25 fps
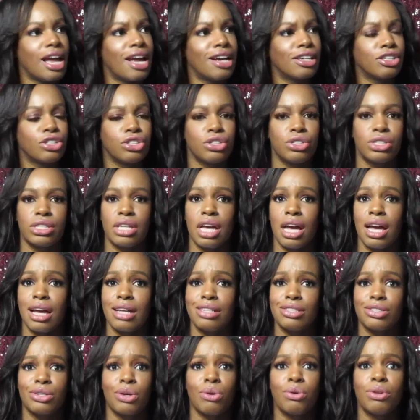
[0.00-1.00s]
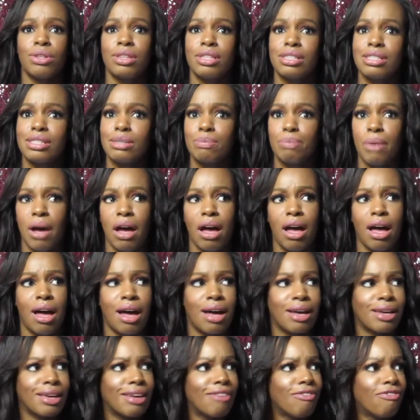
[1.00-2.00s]
exercise, go to the
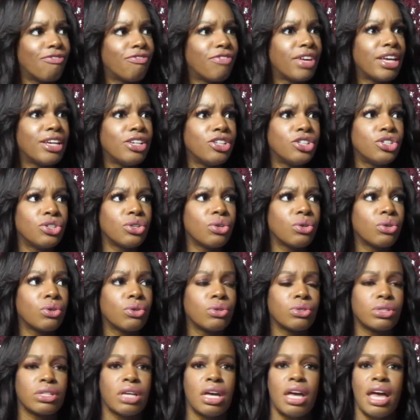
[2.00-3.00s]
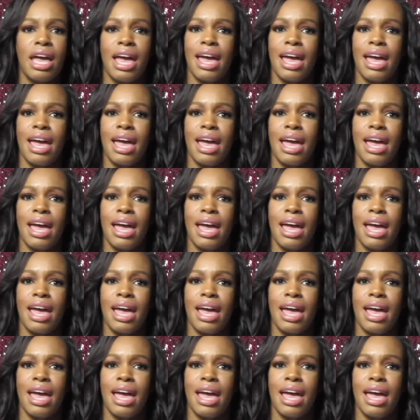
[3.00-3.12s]
spa, get facials,